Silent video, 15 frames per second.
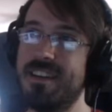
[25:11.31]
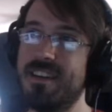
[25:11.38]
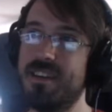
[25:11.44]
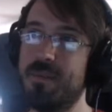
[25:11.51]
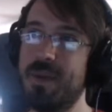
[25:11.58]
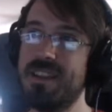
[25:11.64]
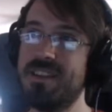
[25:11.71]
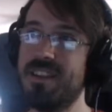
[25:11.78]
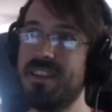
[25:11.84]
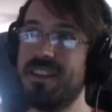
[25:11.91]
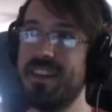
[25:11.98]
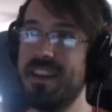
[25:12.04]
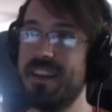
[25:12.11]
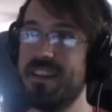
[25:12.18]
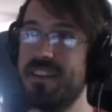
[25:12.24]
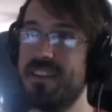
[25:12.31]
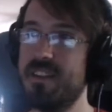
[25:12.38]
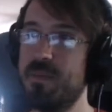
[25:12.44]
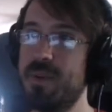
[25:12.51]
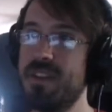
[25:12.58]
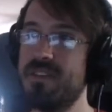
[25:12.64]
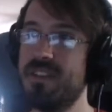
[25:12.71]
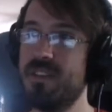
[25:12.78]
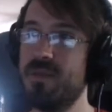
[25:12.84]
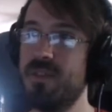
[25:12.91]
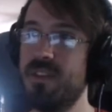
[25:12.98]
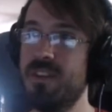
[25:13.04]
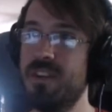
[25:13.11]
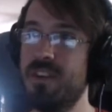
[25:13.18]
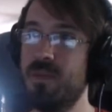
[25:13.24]
Depends on the day. Depends
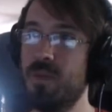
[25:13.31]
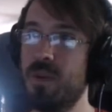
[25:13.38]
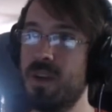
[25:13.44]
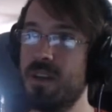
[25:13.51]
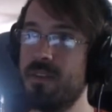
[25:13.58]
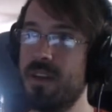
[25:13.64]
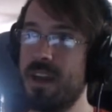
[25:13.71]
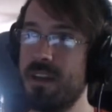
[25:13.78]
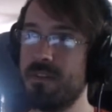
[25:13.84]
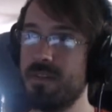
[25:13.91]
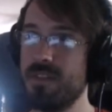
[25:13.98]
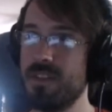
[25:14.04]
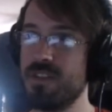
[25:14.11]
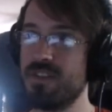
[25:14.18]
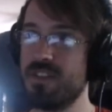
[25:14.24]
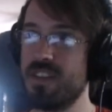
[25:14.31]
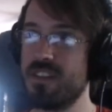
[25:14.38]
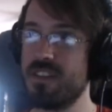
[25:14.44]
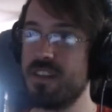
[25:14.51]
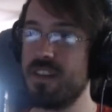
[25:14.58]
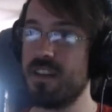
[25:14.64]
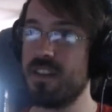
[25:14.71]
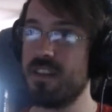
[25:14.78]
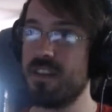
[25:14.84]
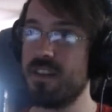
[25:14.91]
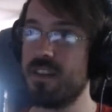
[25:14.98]
on what I've had for lunch that day, I think.